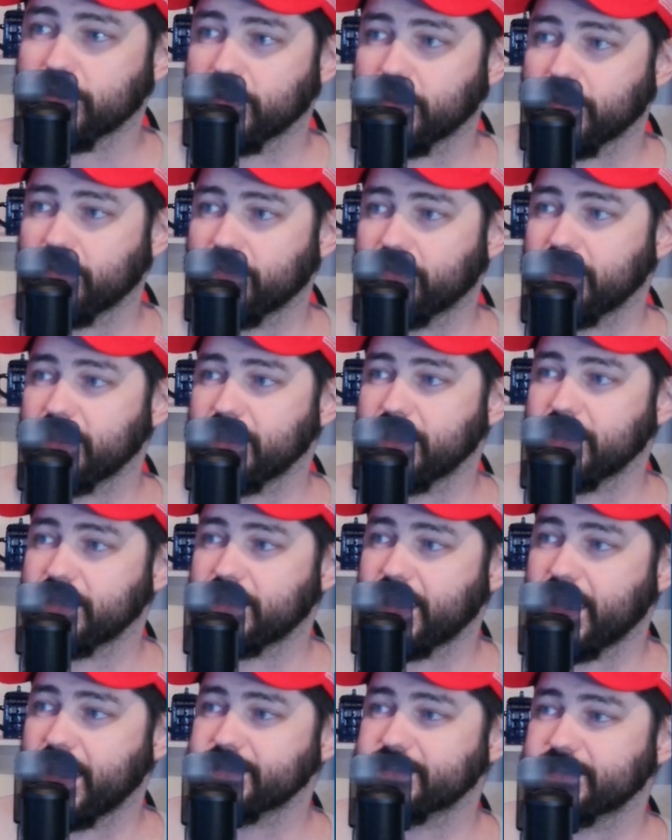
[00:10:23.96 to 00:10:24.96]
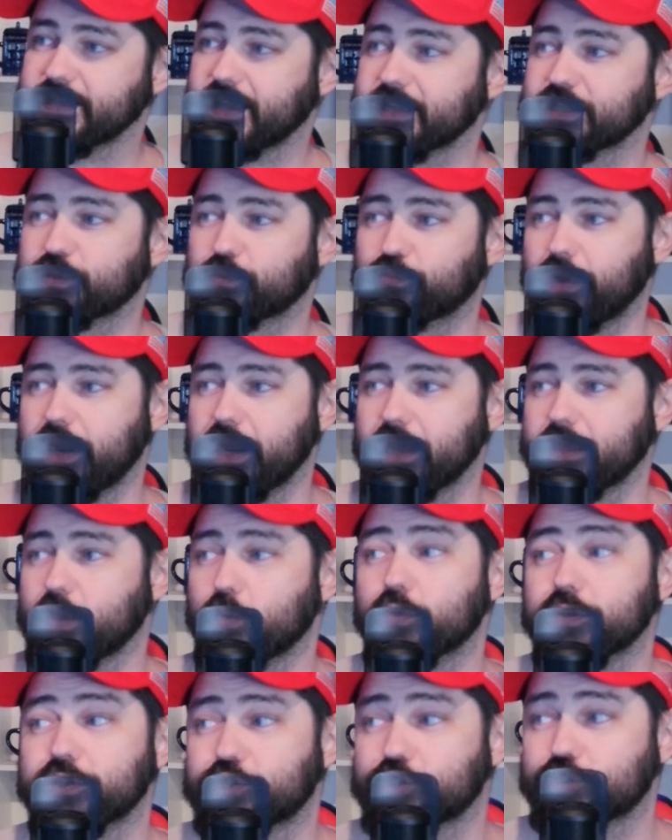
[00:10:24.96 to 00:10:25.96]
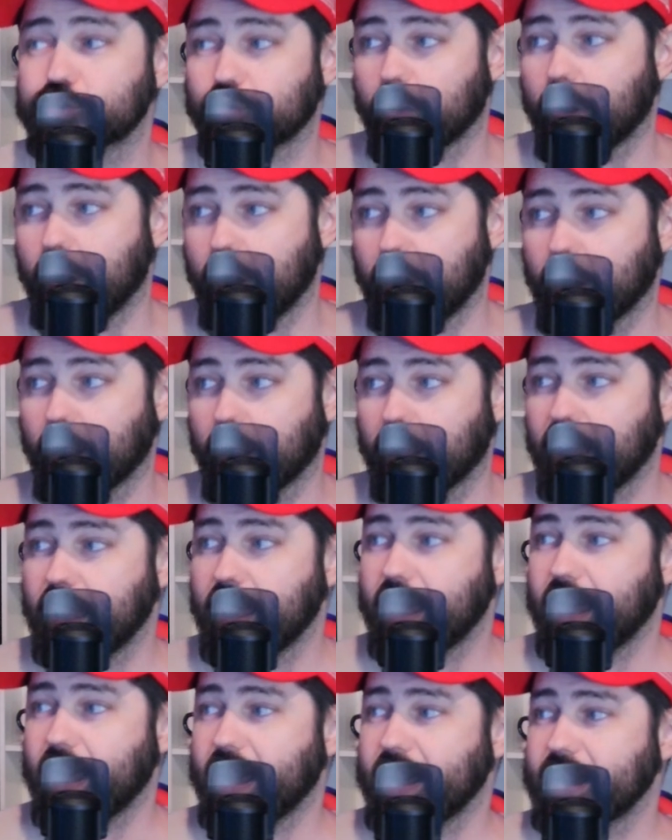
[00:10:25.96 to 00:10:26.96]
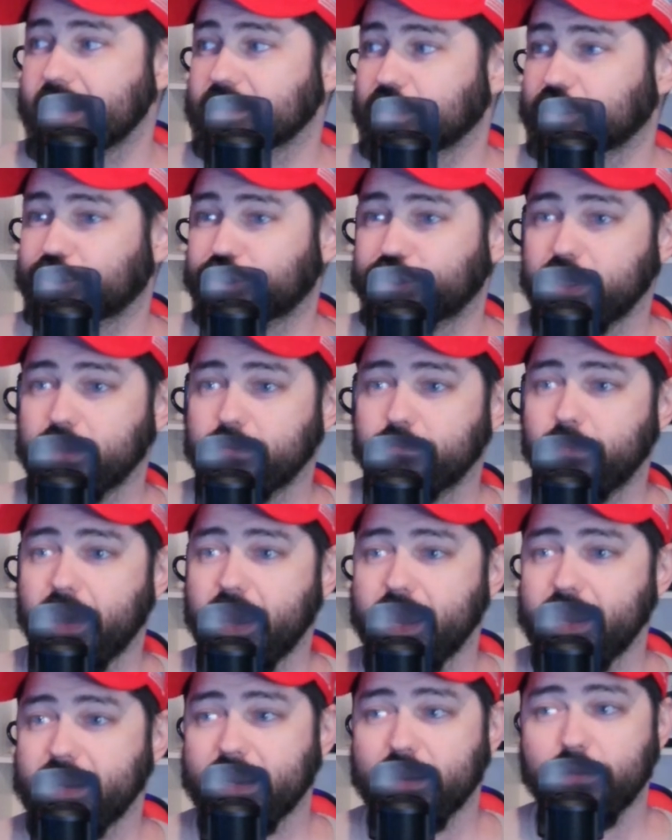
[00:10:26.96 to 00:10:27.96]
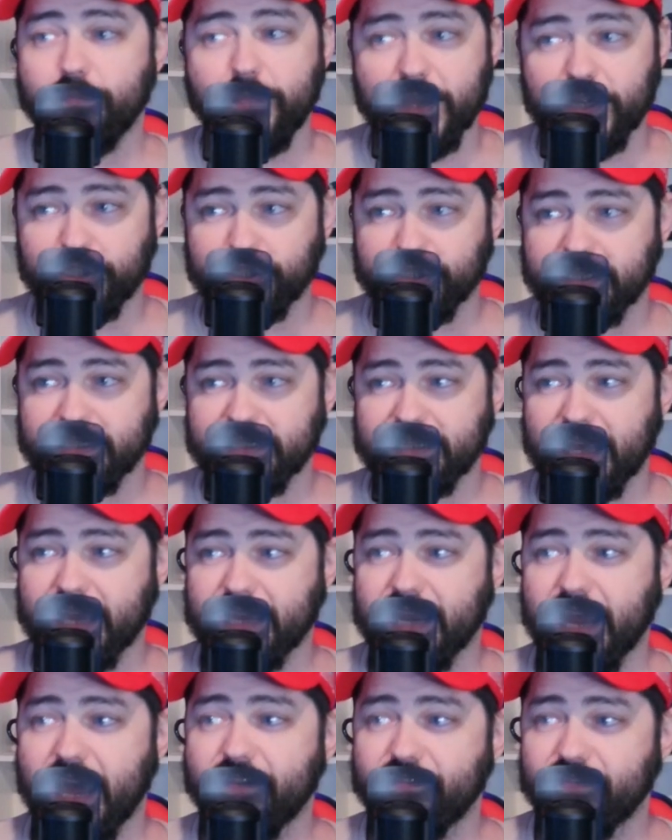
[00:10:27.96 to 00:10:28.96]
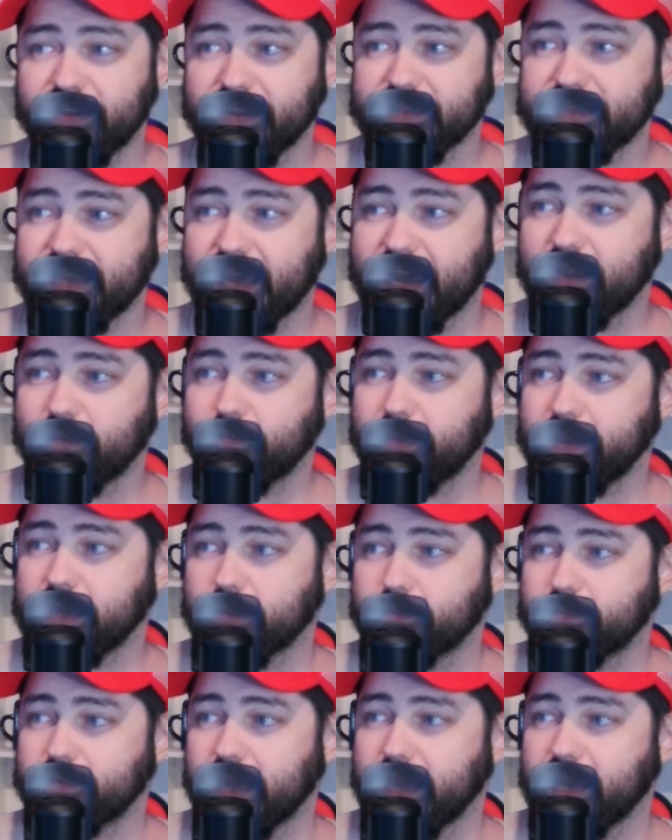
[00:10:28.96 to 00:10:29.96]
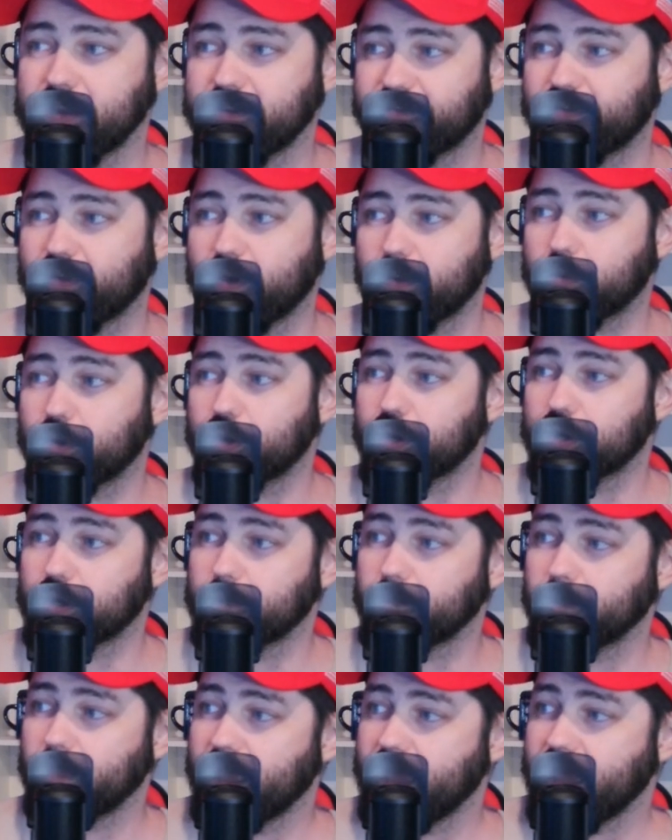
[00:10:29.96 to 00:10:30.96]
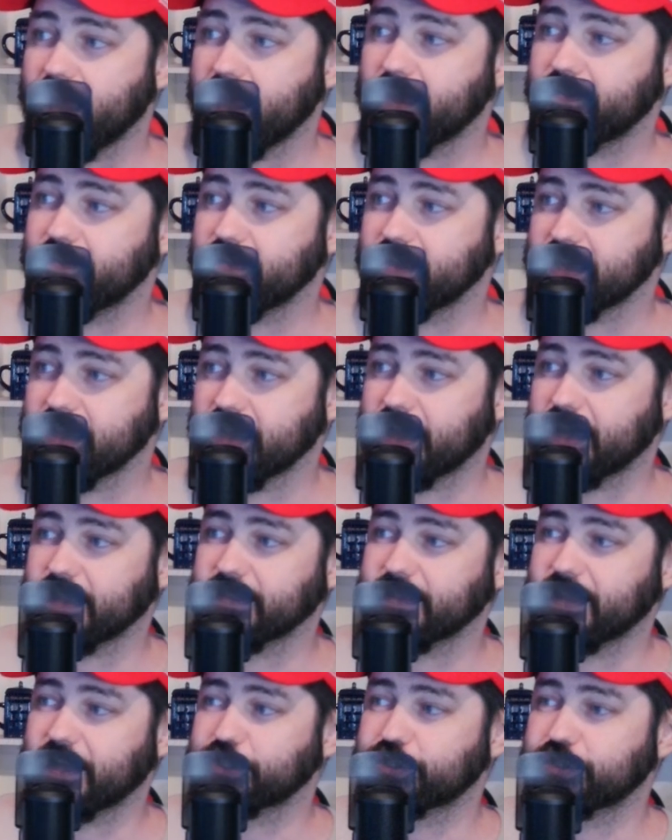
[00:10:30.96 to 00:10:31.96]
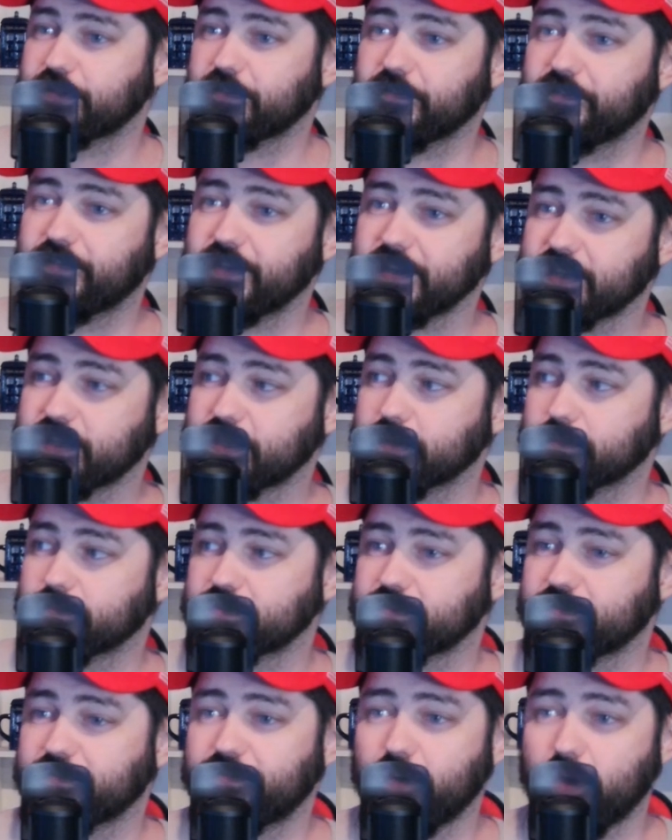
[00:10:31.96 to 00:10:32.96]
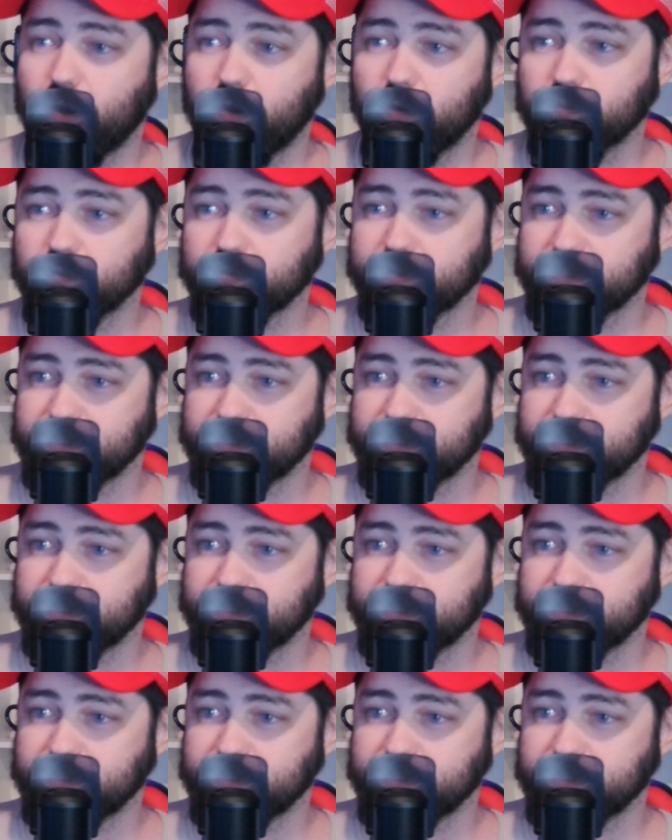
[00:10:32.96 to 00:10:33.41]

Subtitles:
the case against Brailey was strong, as she made admissions and evidence had been obtained from her and the alleged victim's phones.